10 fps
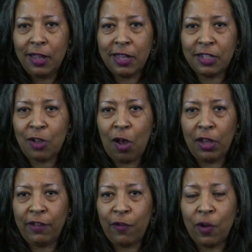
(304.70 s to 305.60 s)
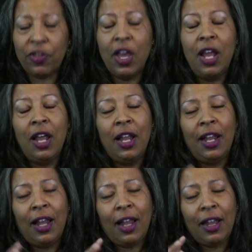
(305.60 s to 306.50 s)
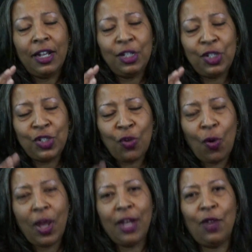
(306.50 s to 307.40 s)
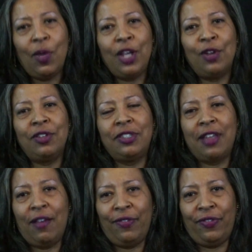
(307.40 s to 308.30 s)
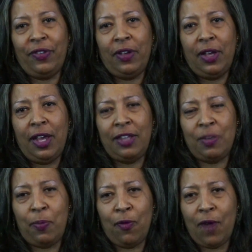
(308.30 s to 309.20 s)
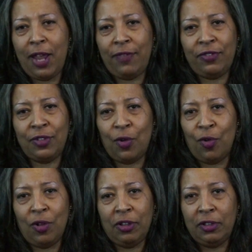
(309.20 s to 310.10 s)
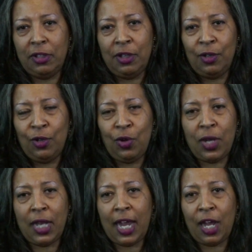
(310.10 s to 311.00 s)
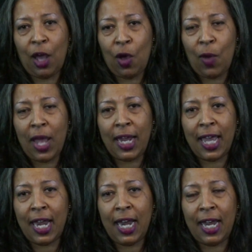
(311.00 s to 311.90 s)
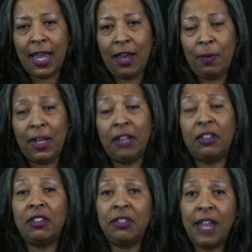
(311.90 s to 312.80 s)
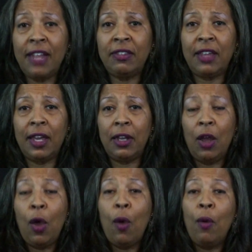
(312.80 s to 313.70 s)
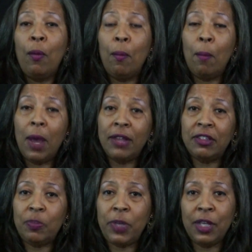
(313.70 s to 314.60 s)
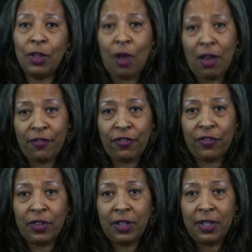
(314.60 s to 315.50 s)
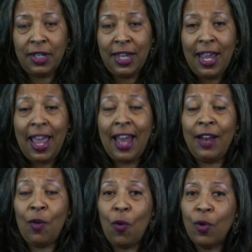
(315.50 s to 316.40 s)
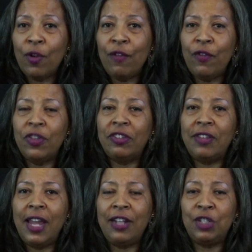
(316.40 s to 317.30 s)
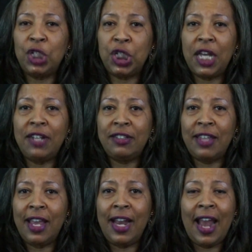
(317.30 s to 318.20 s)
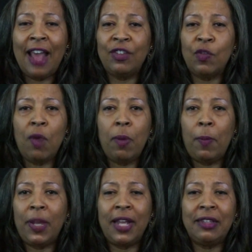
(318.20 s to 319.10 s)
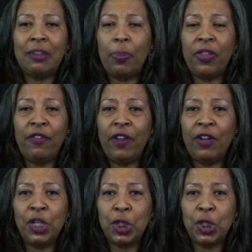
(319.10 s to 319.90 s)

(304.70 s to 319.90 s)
that's calling forth. Enjoy knowing yourself as a brave soul who can let go again and again, because the snake skin must peel off. And in order for the snake to shed its skin, it has to rub up against something very